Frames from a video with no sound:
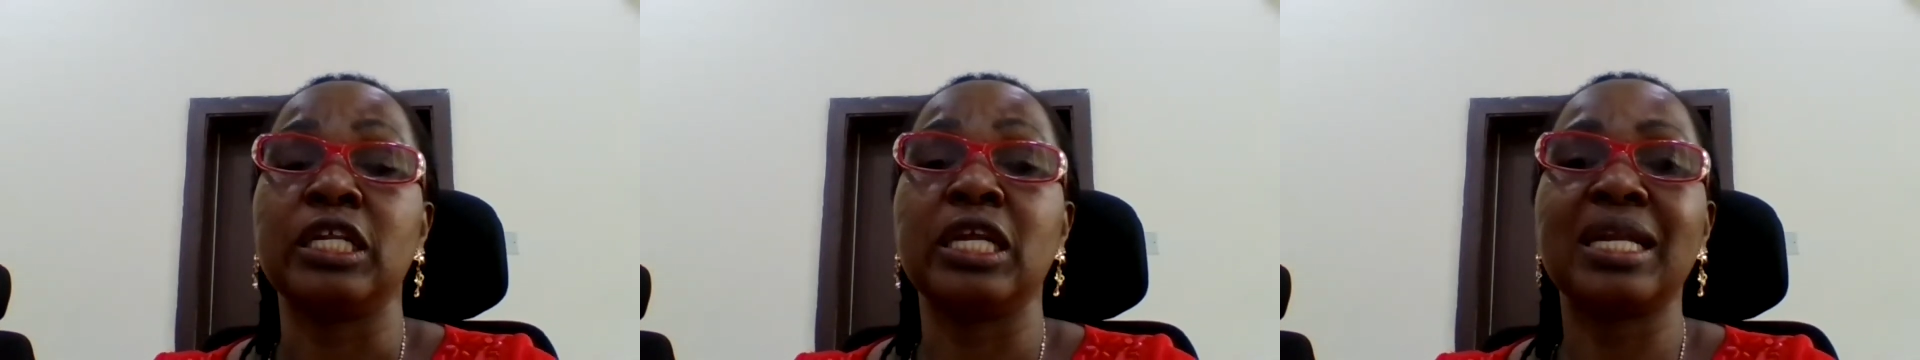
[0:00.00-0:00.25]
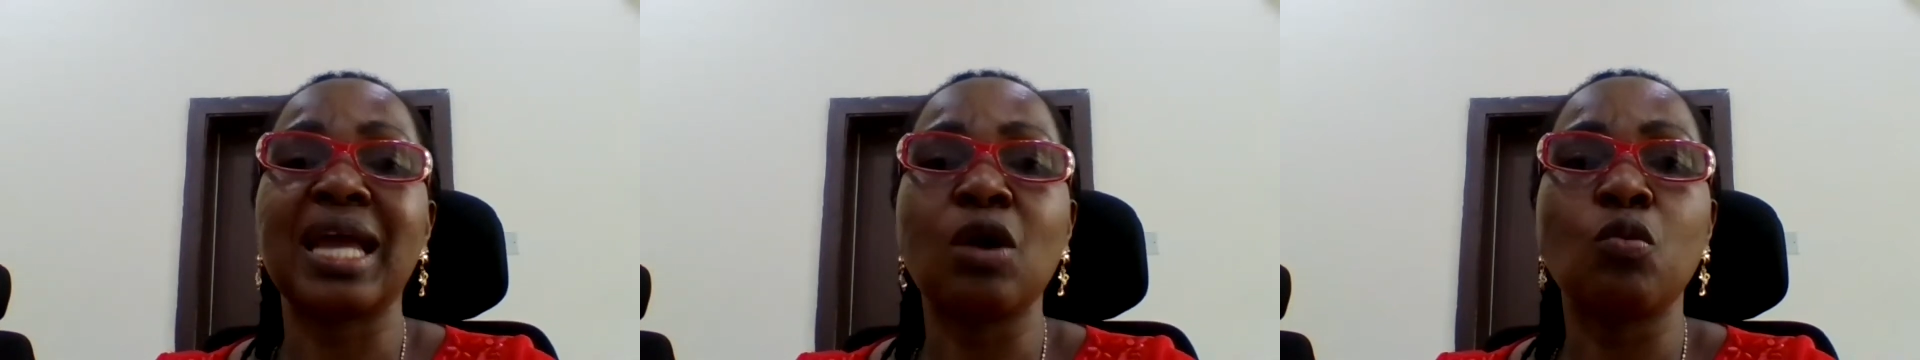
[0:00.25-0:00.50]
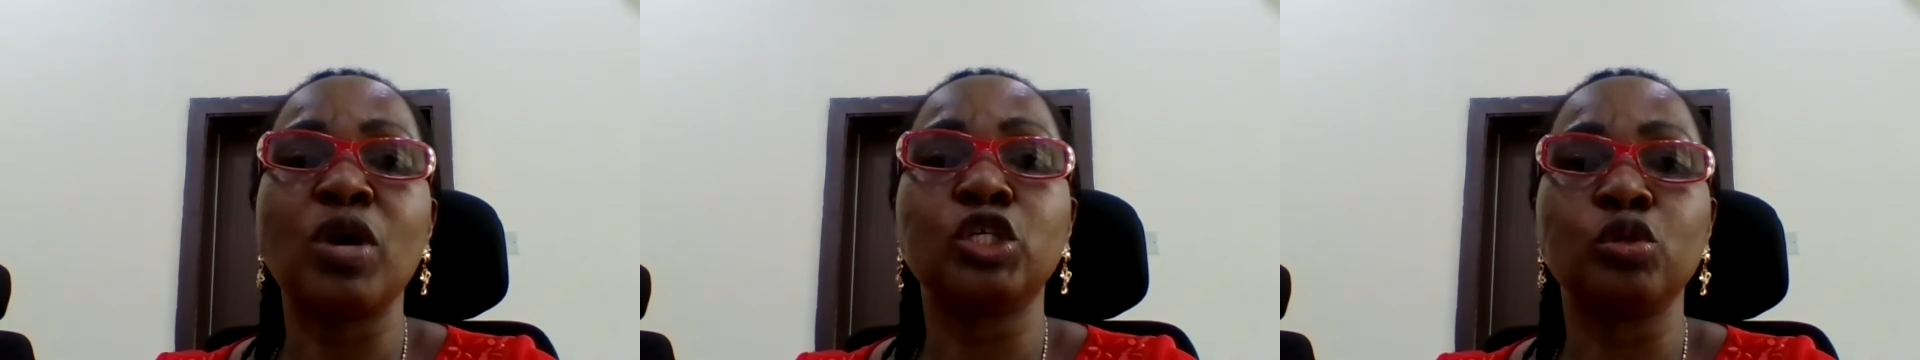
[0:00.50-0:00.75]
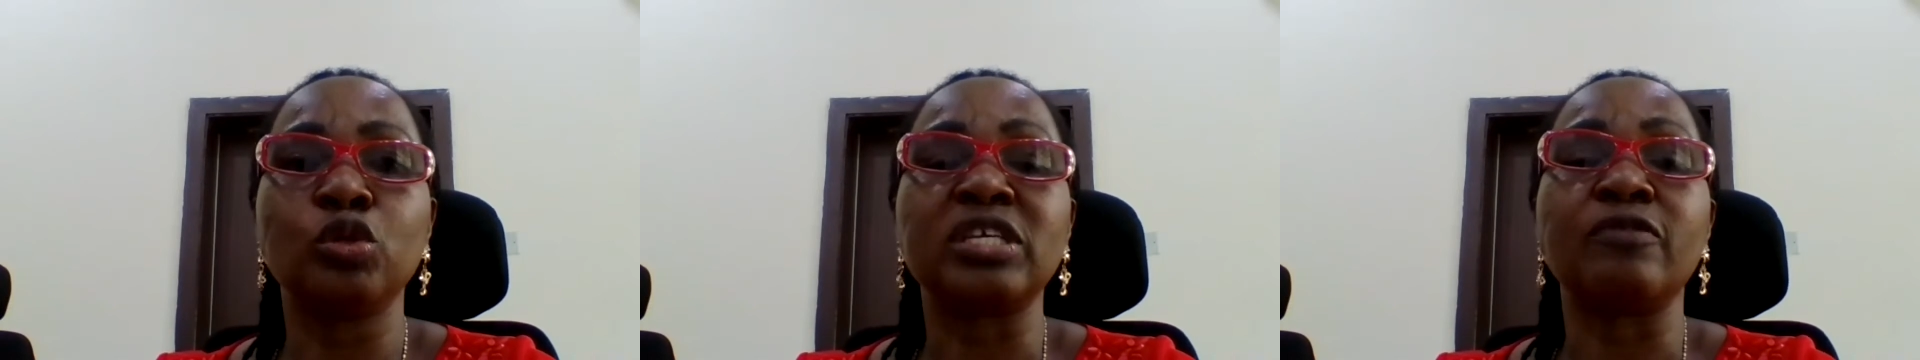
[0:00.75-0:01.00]
The language
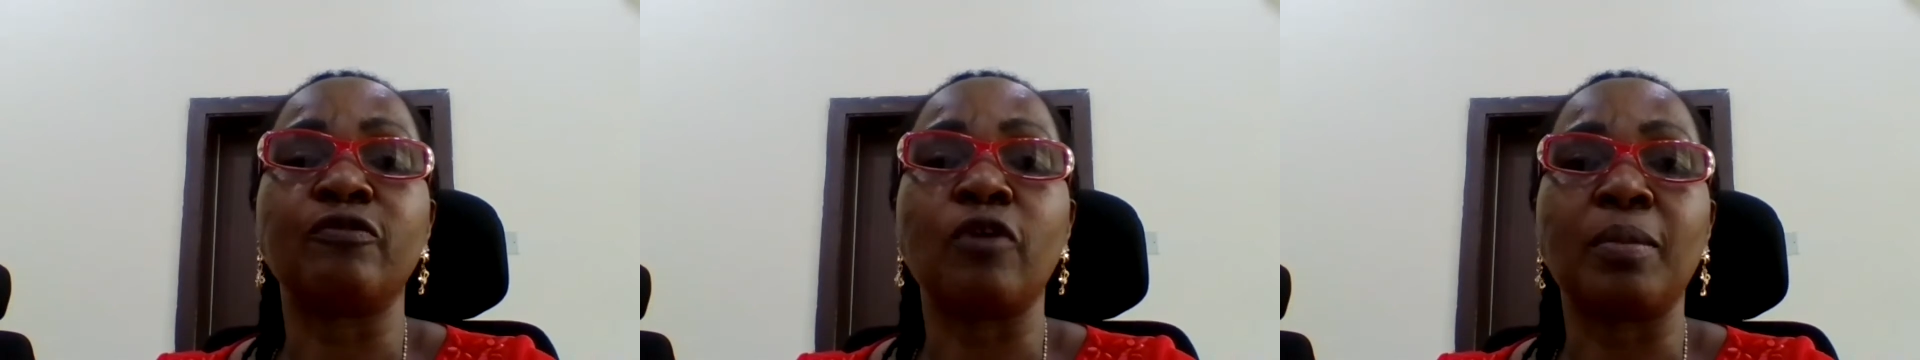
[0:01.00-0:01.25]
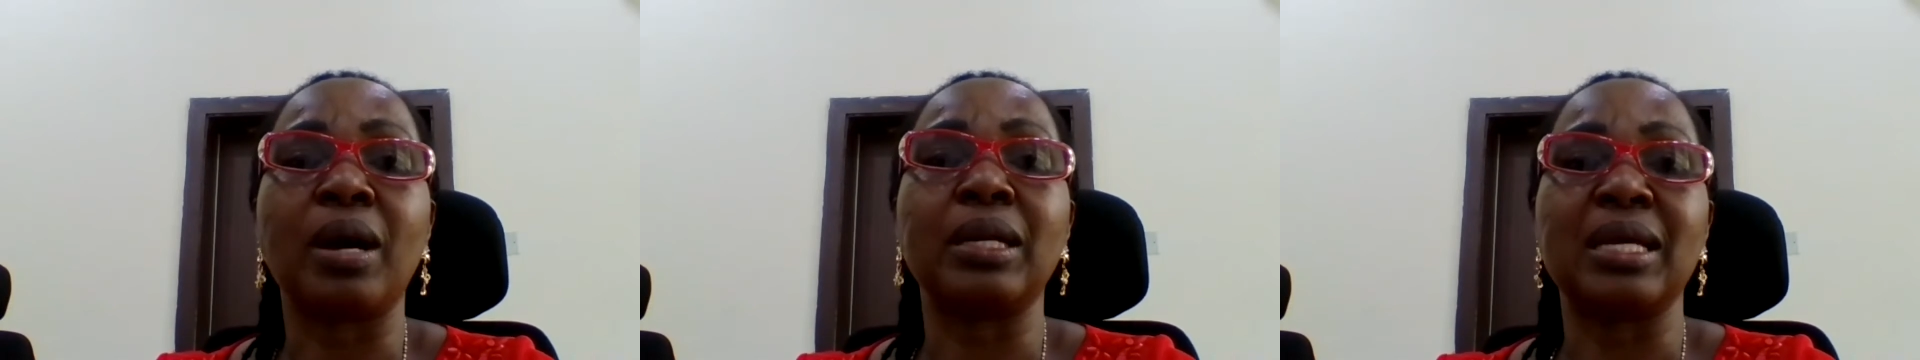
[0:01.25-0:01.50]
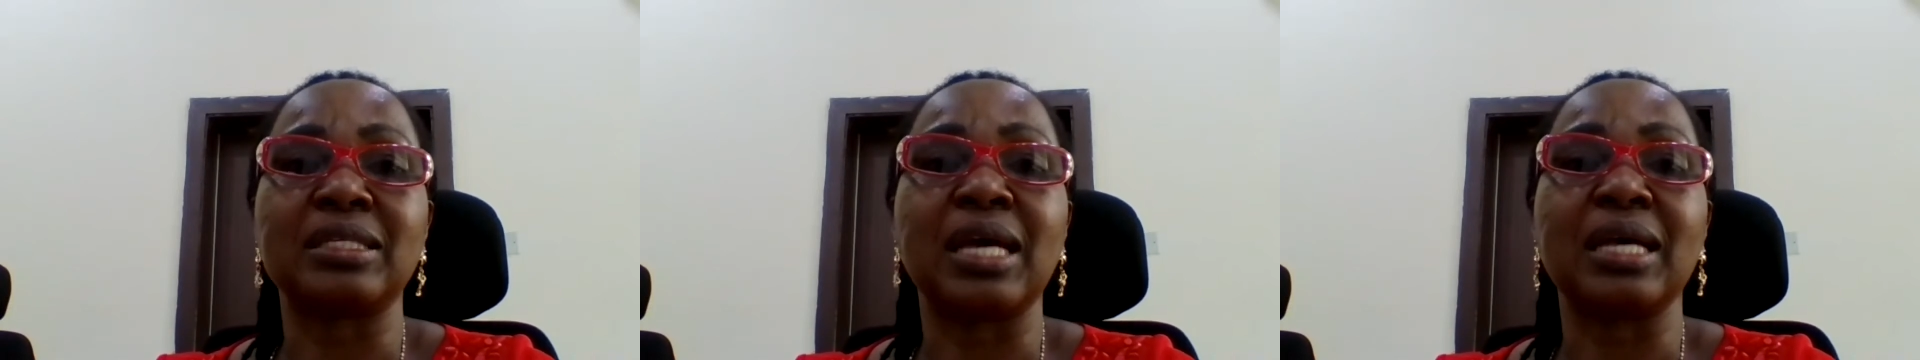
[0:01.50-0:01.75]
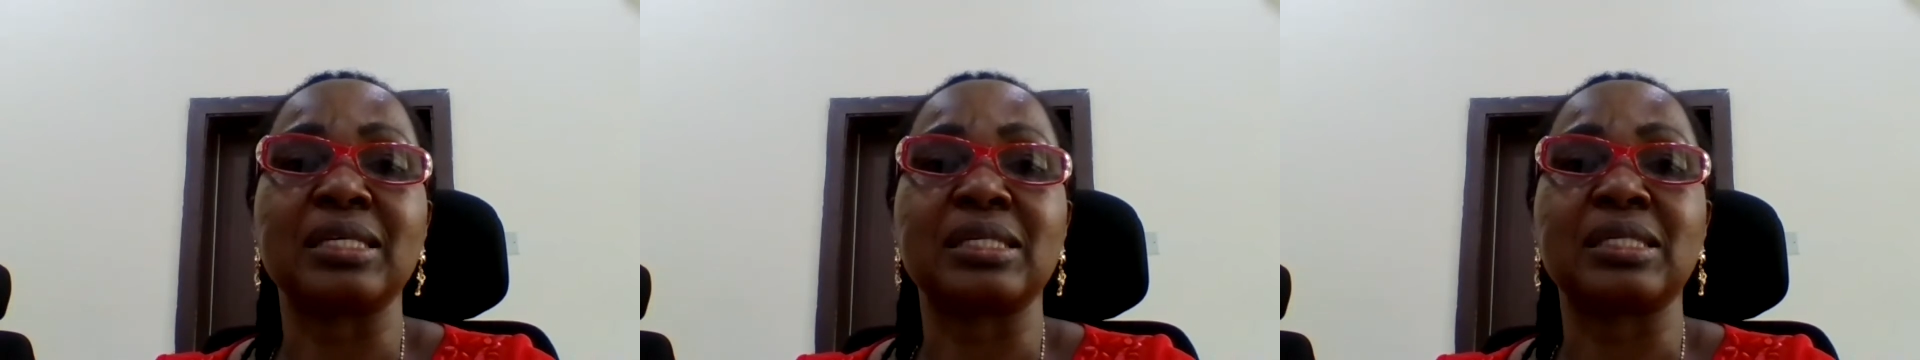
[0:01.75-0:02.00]
used in formal
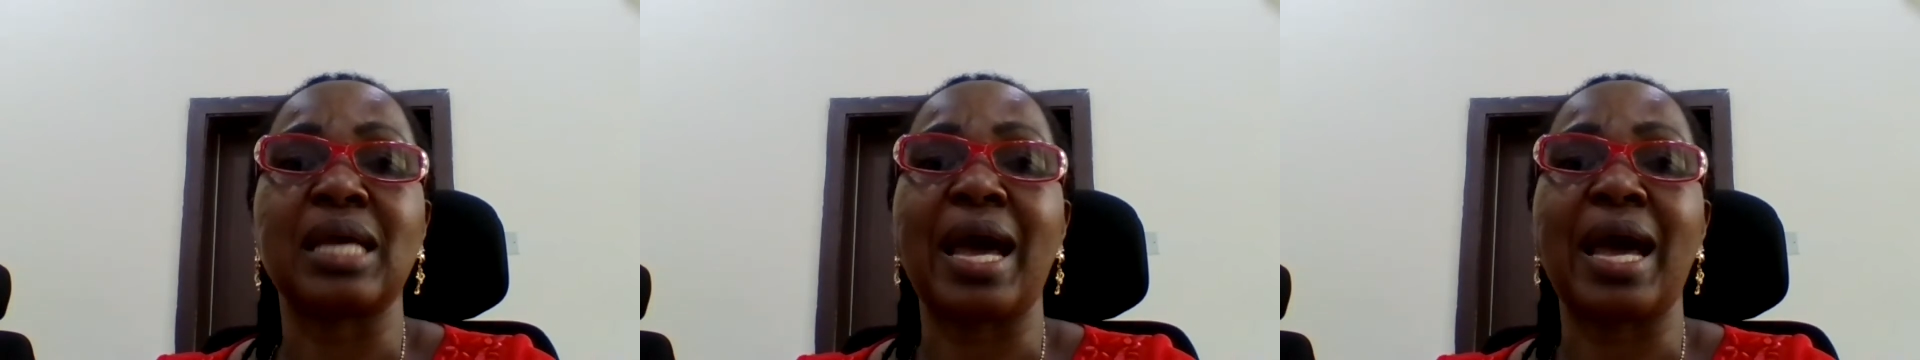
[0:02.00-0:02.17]
letters